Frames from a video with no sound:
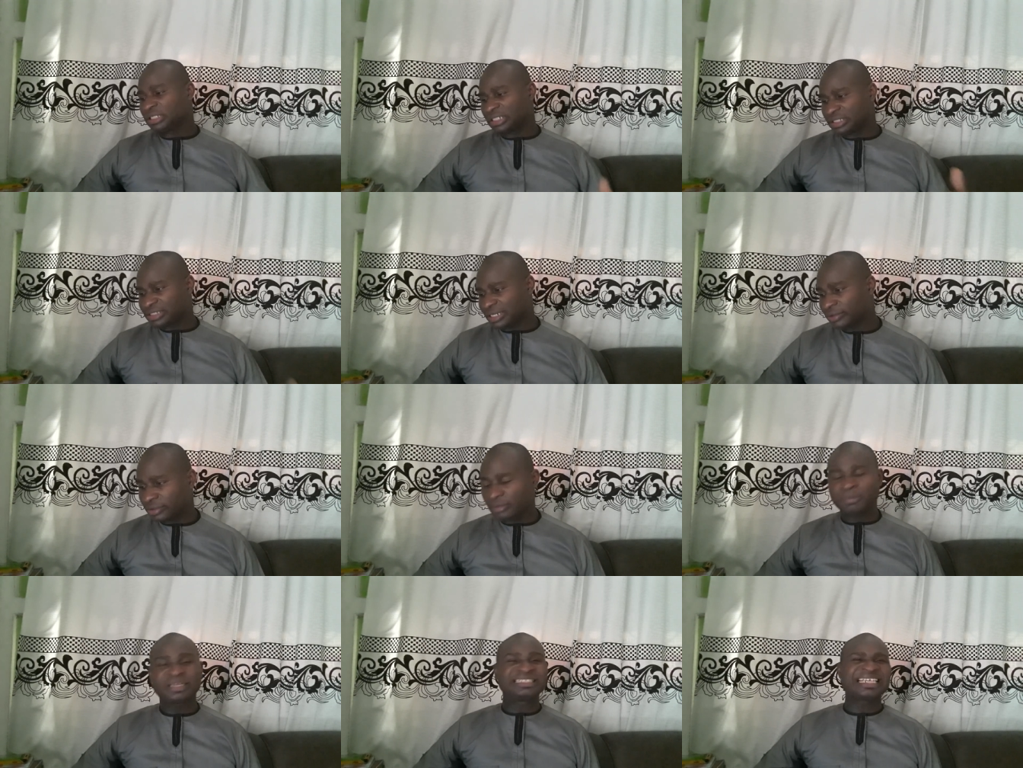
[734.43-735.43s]
It's another
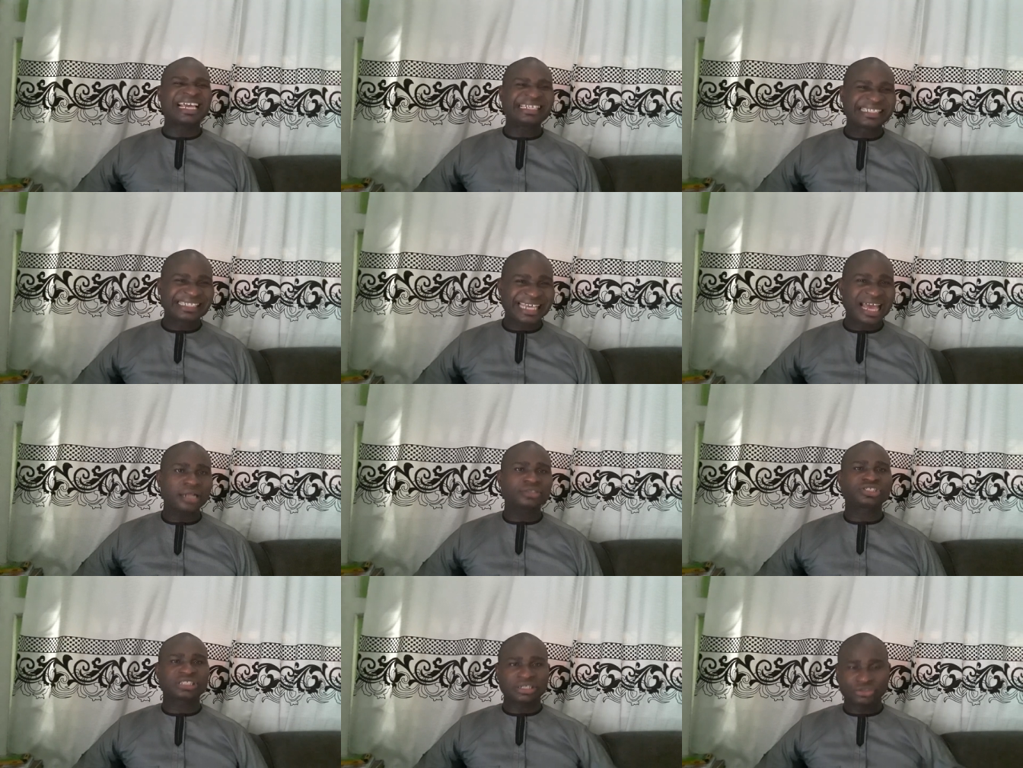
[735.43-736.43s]
place. Excel
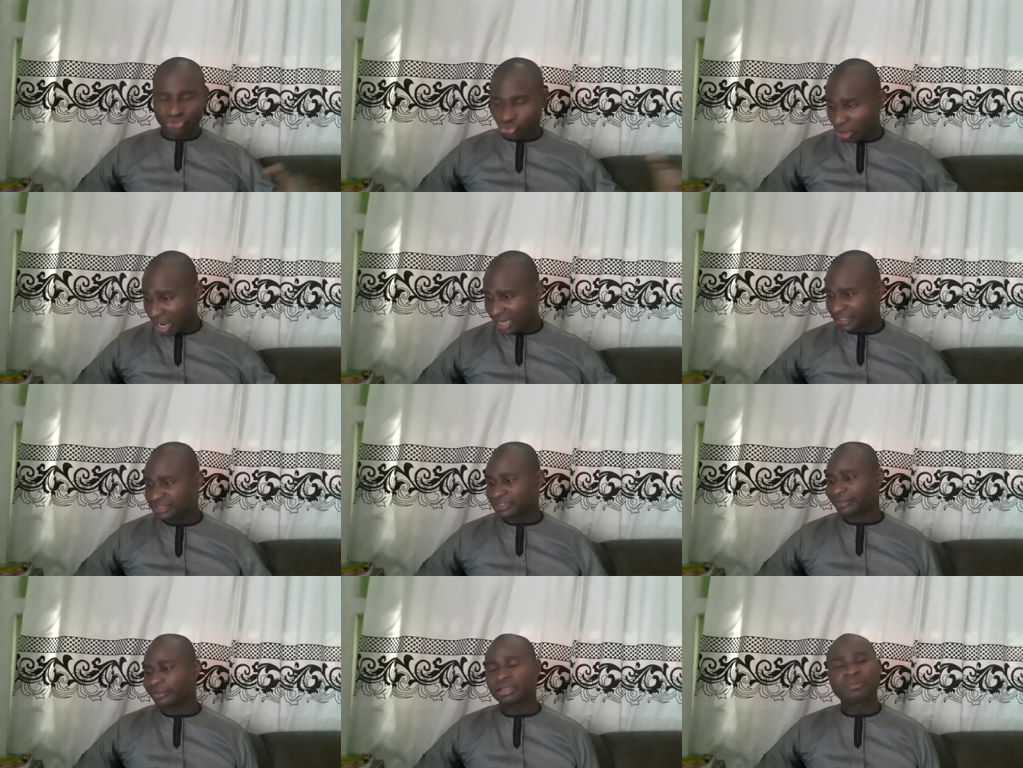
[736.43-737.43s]
Central is
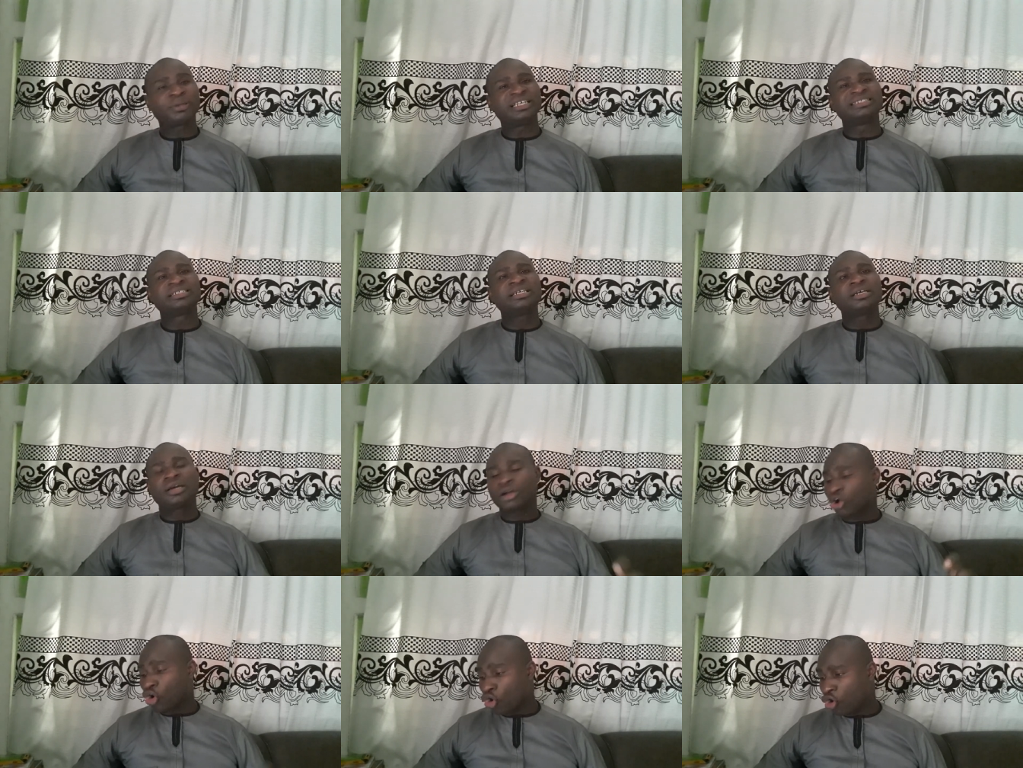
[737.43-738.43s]
another place.
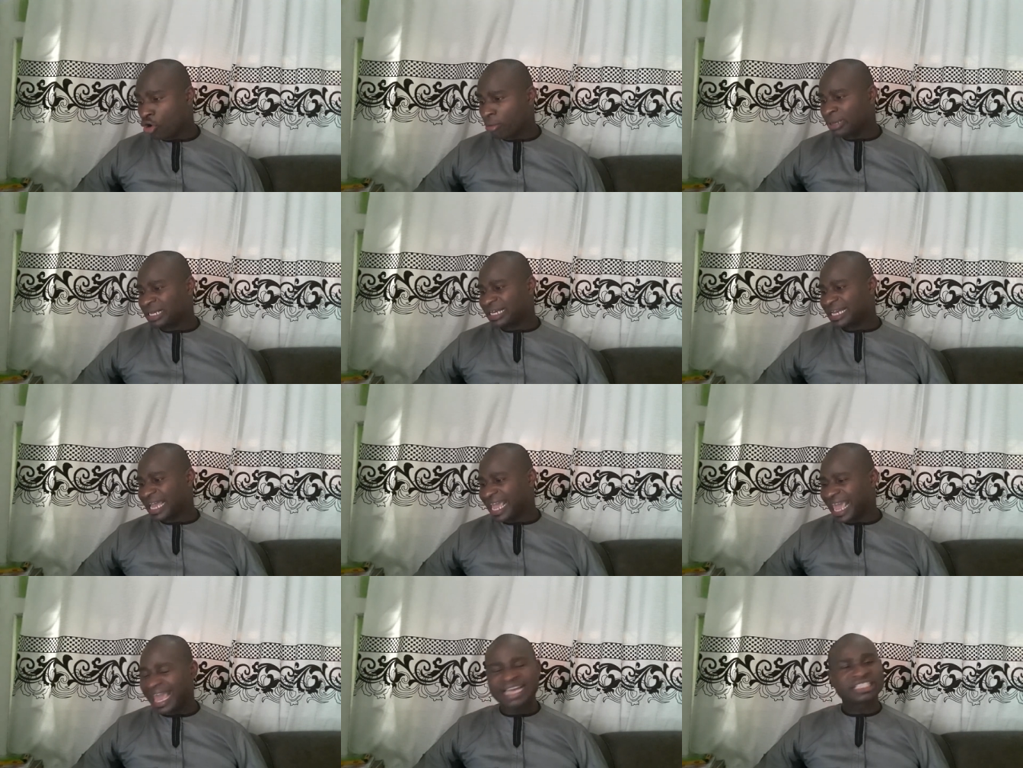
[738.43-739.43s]
Come
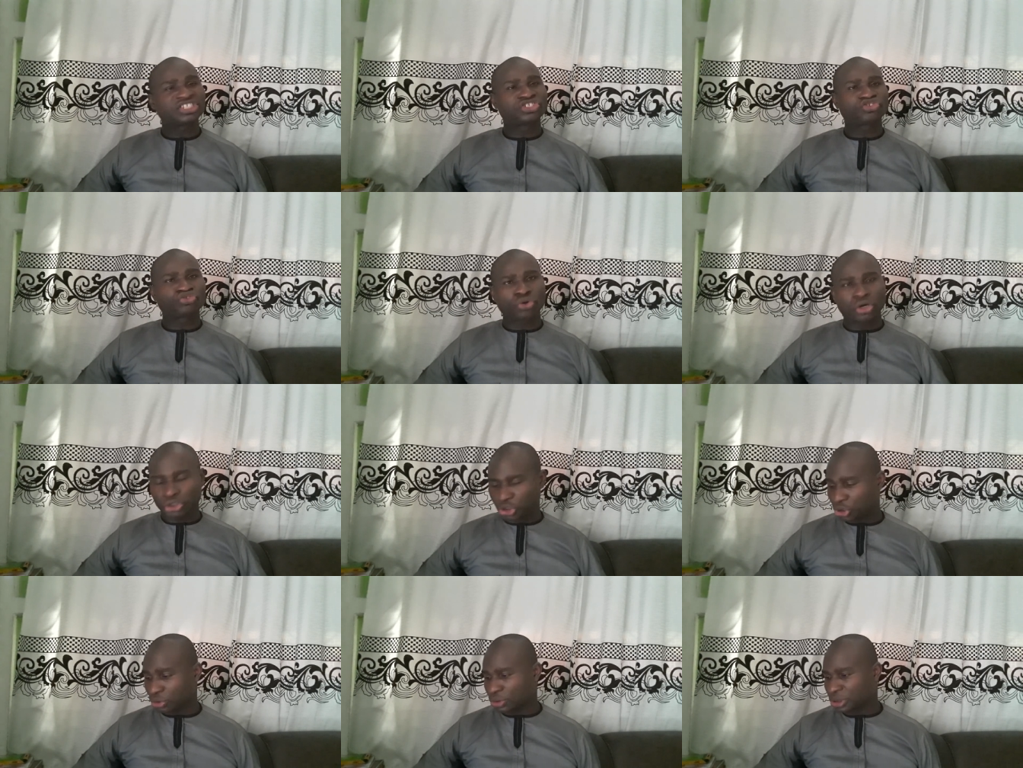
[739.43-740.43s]

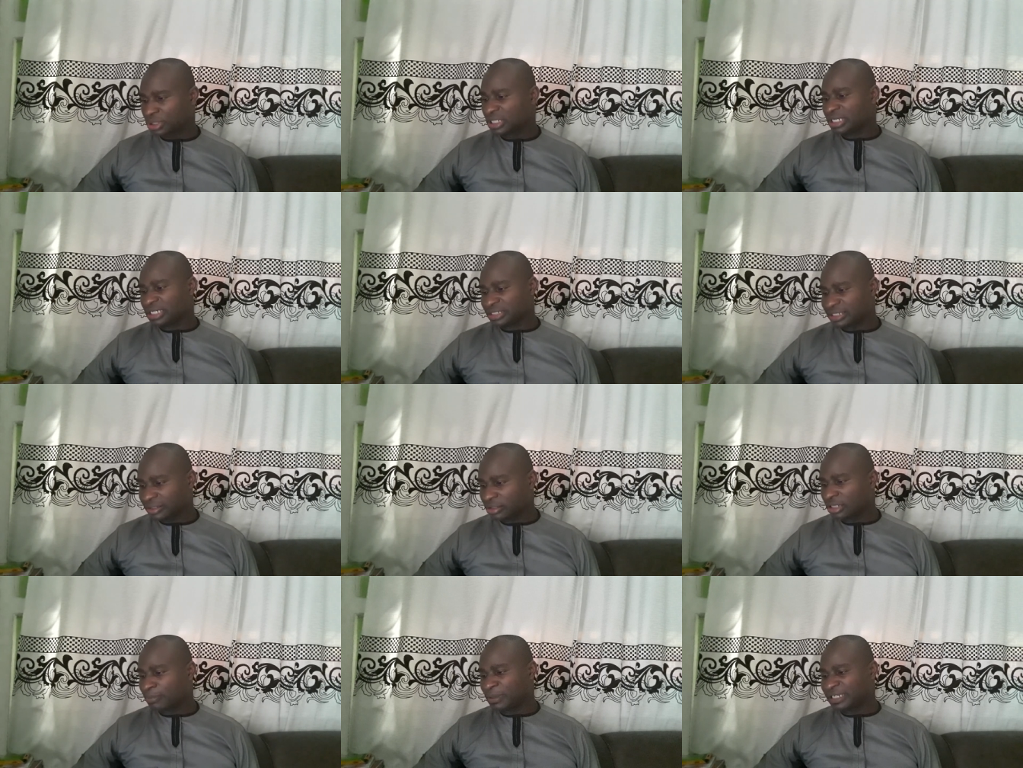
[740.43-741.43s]
structures is
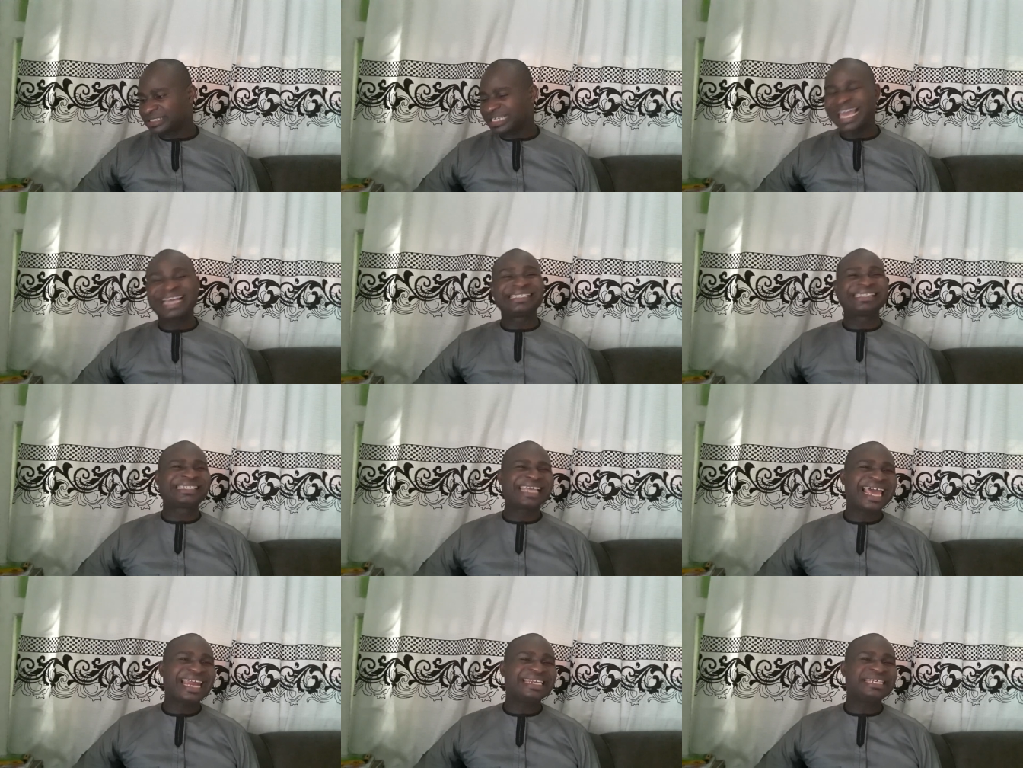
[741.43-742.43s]
another place.
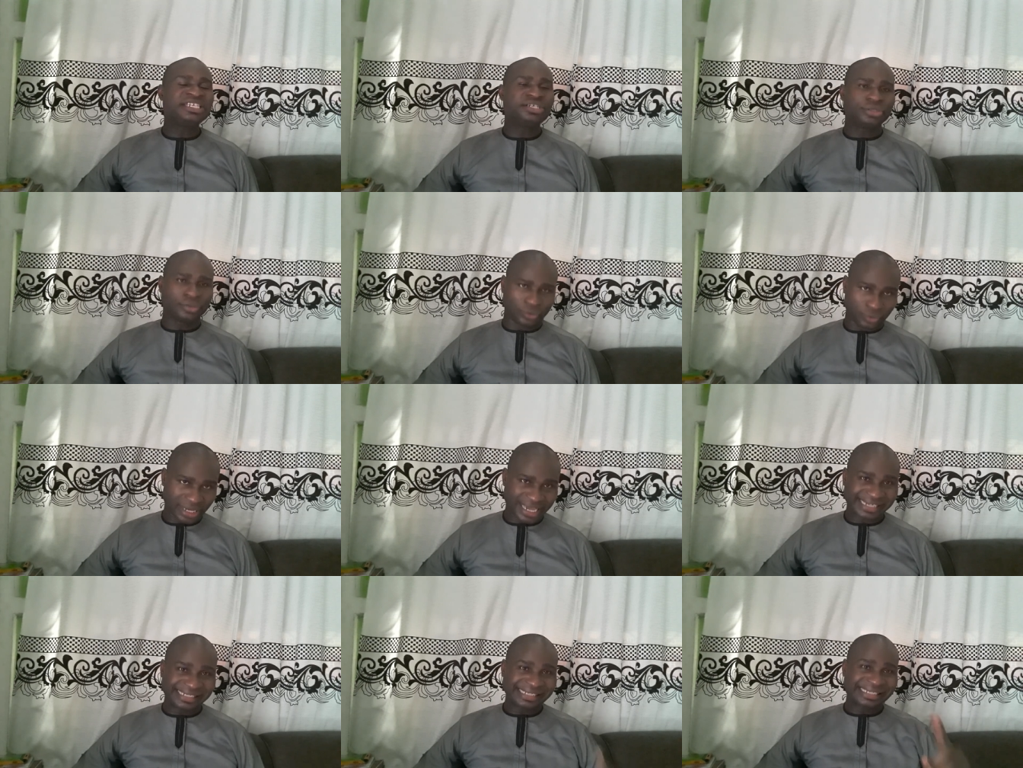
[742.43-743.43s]
Excel Hero.
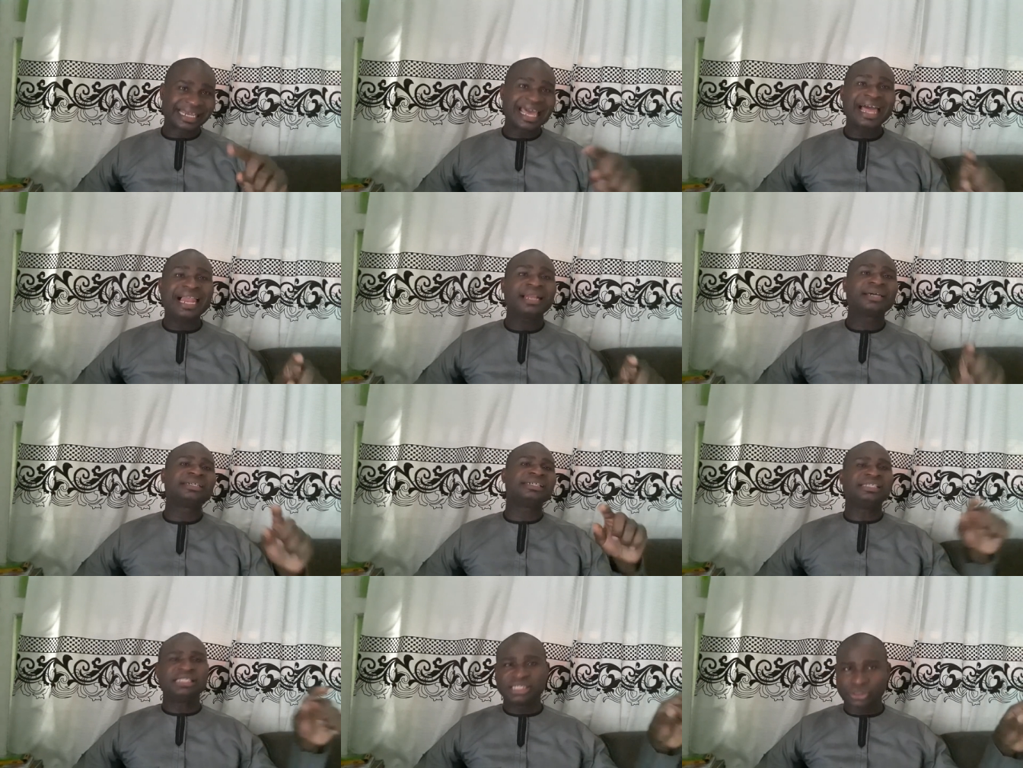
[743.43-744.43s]
Excel
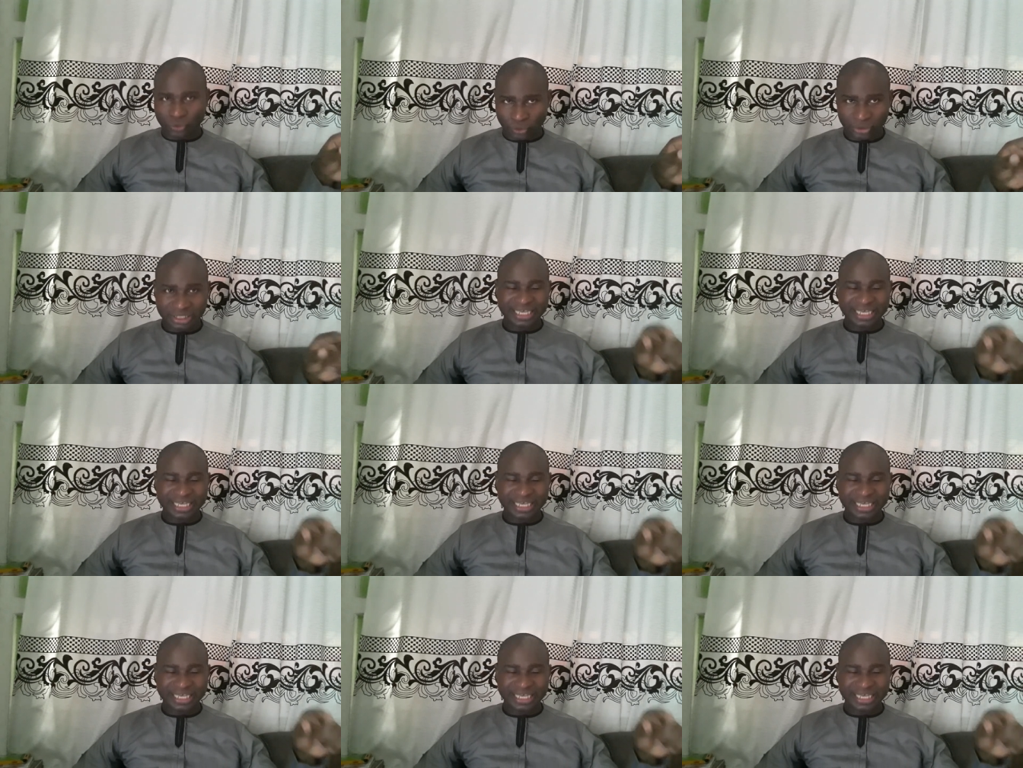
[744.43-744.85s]
Hero.